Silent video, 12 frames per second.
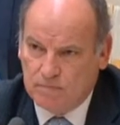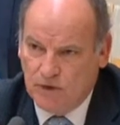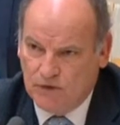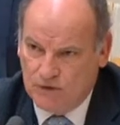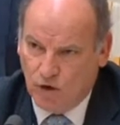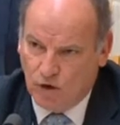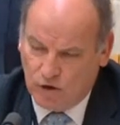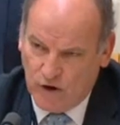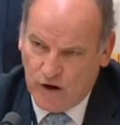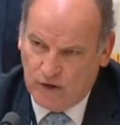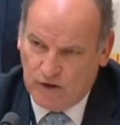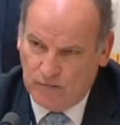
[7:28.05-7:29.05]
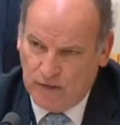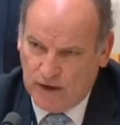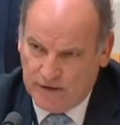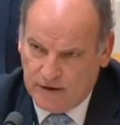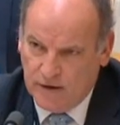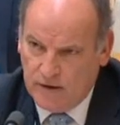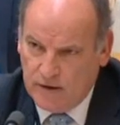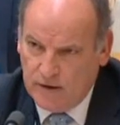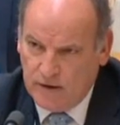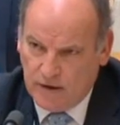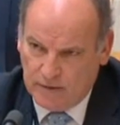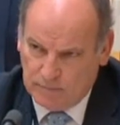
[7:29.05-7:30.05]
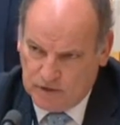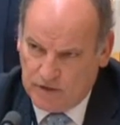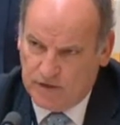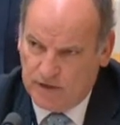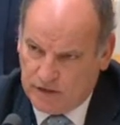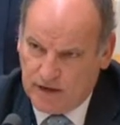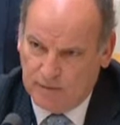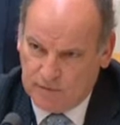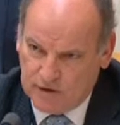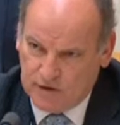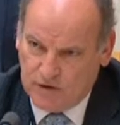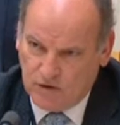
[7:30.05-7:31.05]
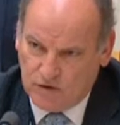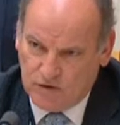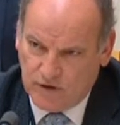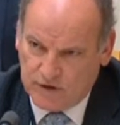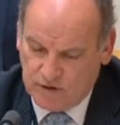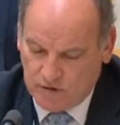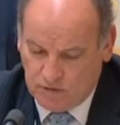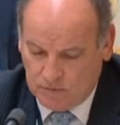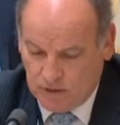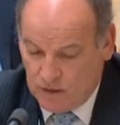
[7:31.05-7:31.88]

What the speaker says: both the on-ground commander and particularly the companies that contract to them.